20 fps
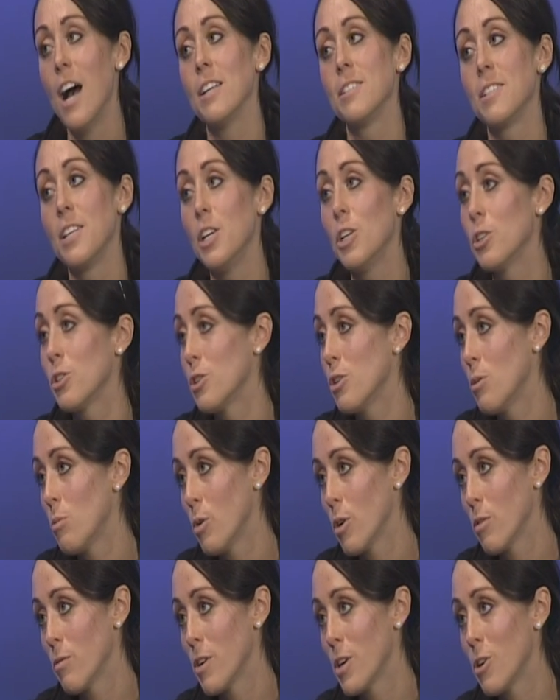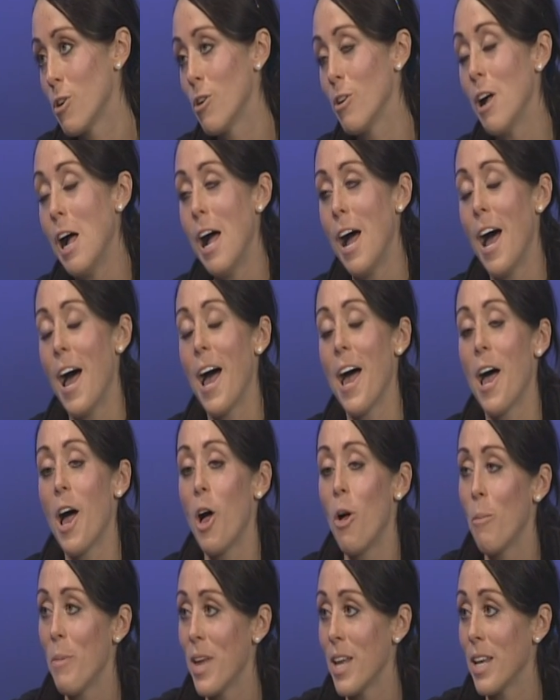a ski or snowboard rental, a
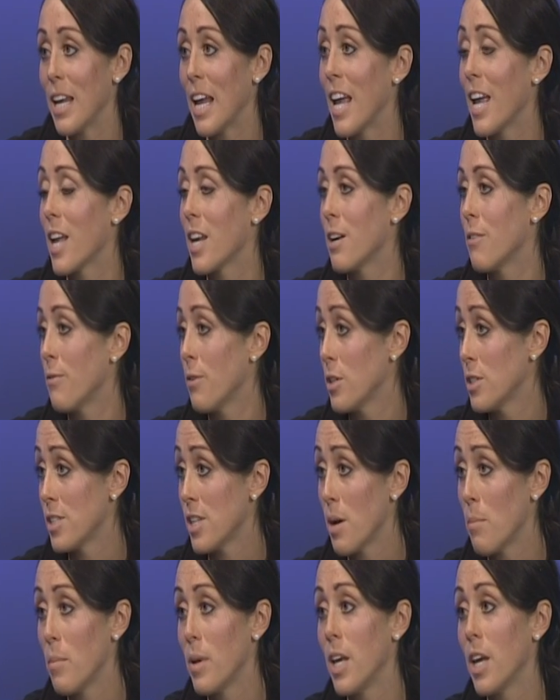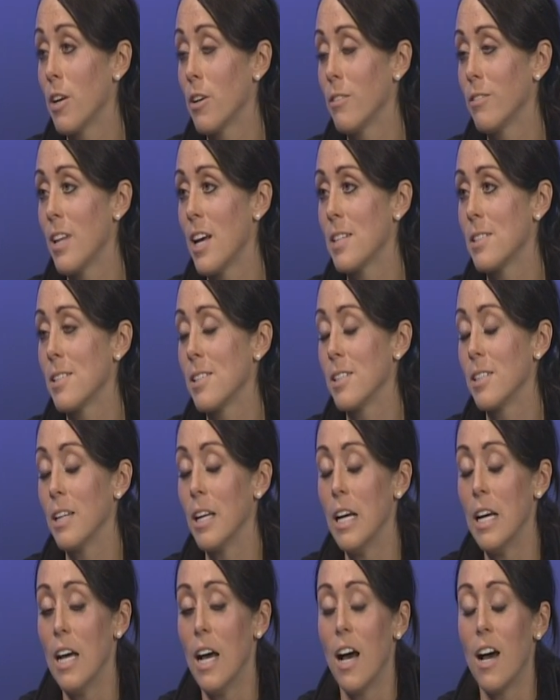helmet, and a first-time beginner lesson.
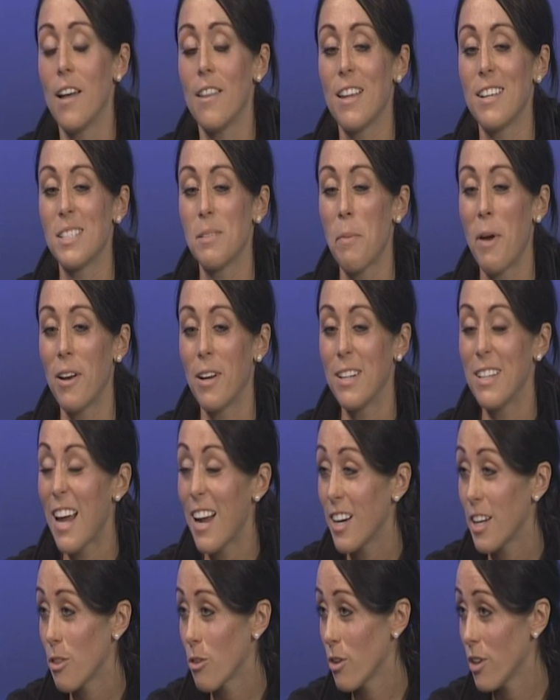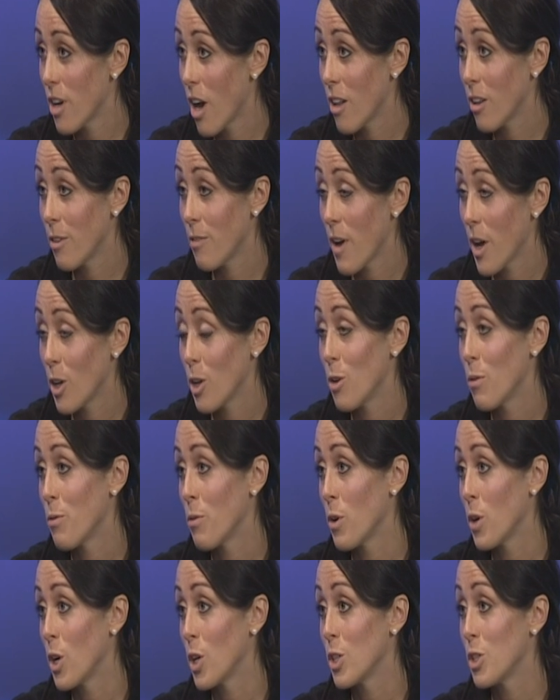Uh, that's about a $93 value
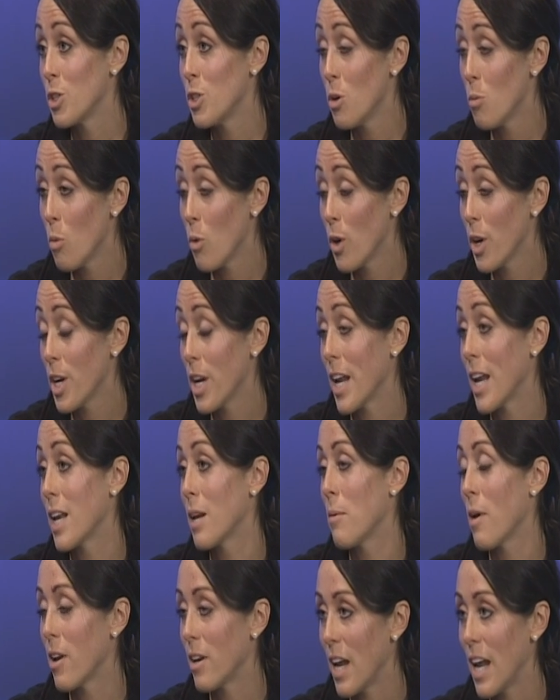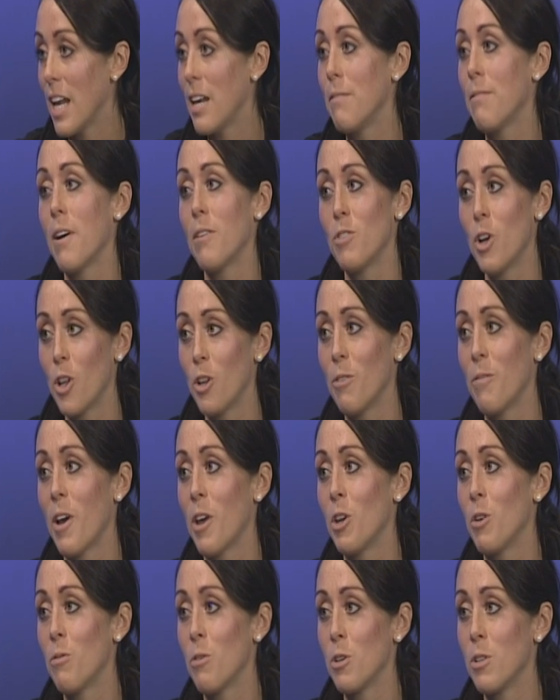for snowboard and about an $85
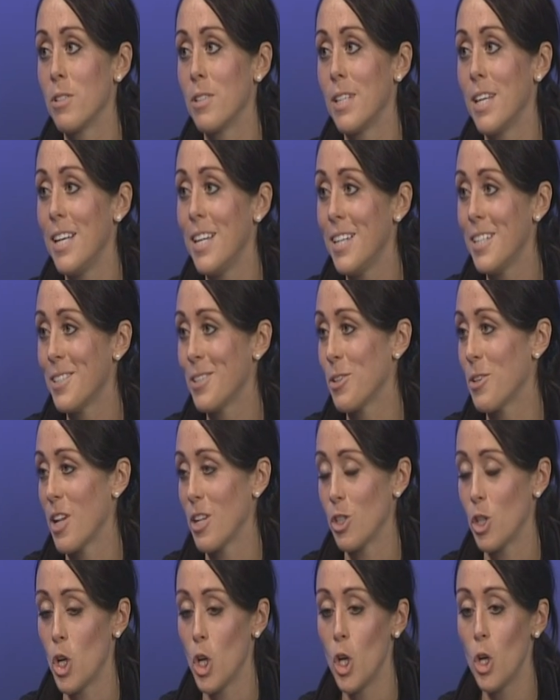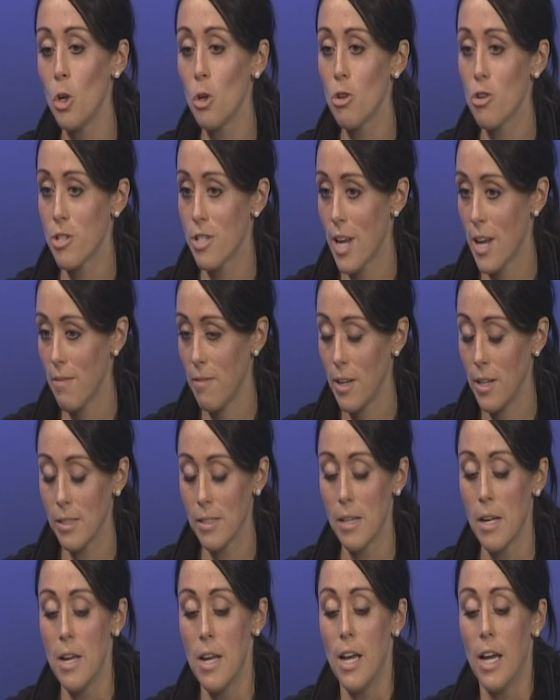value for ski, so that's huge savings.